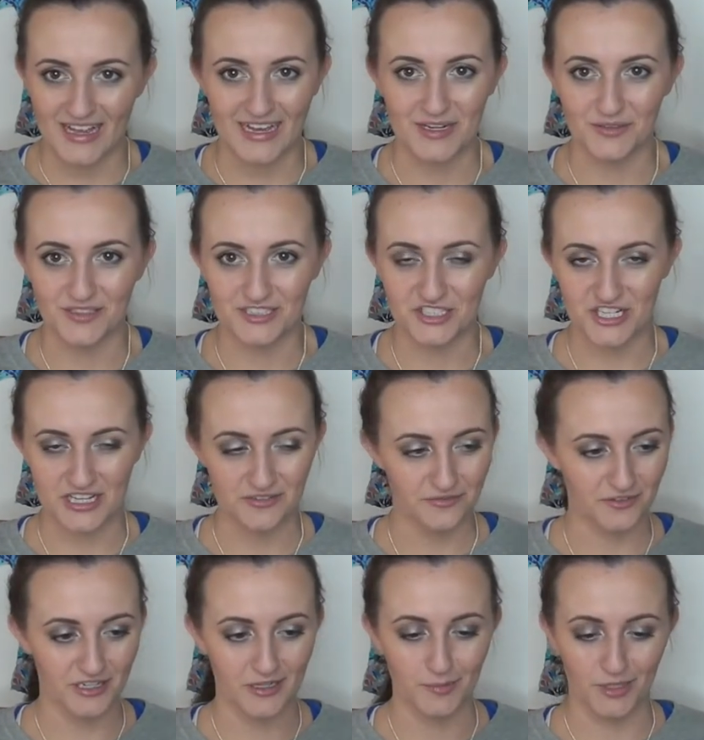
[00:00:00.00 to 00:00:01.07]
I don't like shave
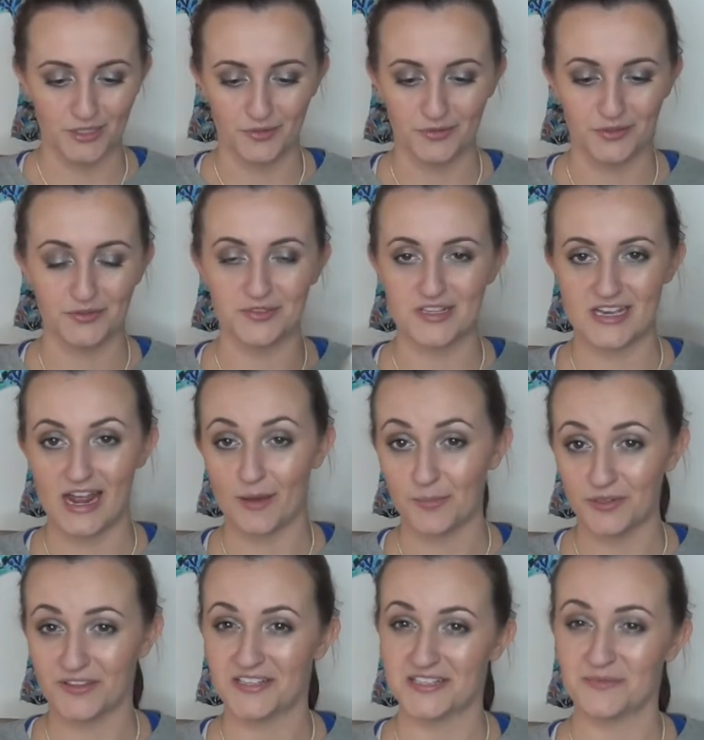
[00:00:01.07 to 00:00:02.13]
cream. I don't use it. I
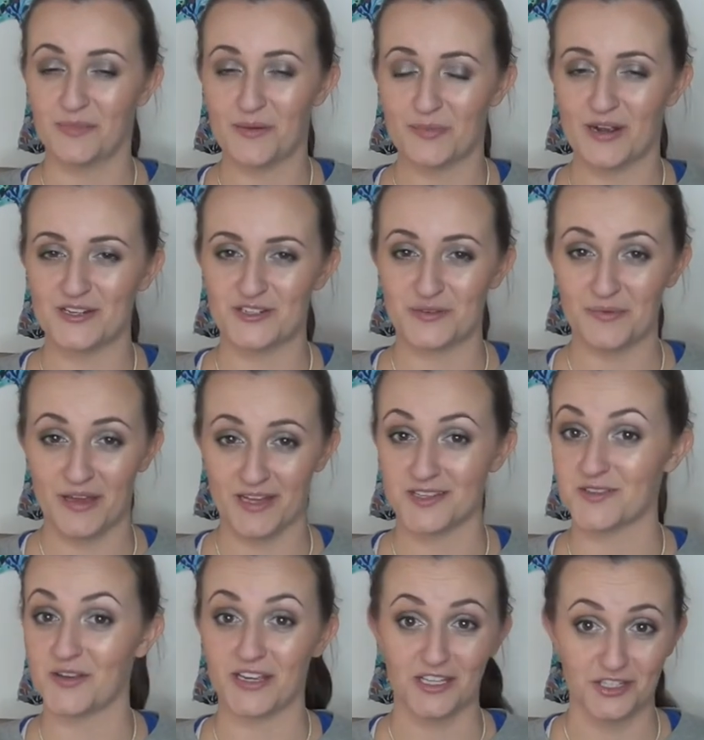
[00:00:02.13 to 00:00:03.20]
put this in my project
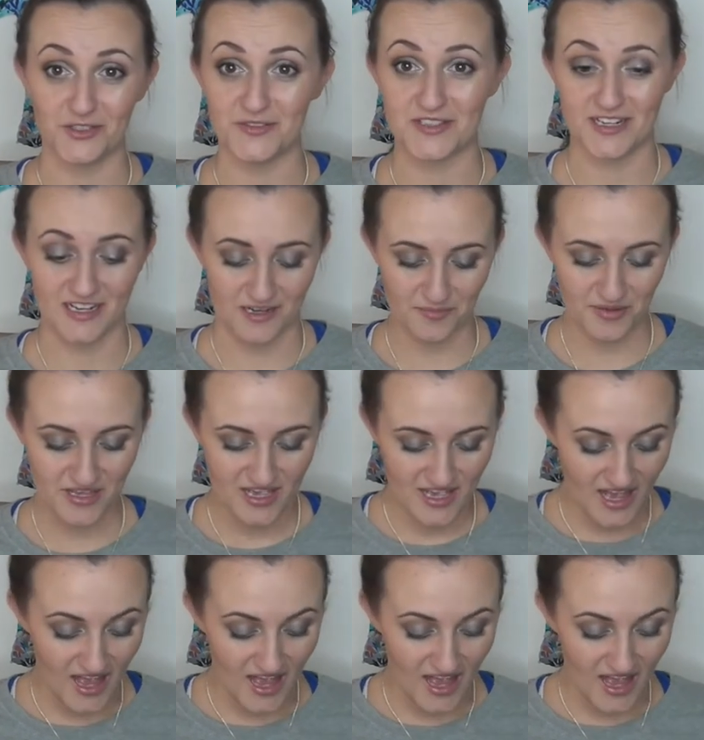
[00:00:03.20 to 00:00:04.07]
pan so I can use it up.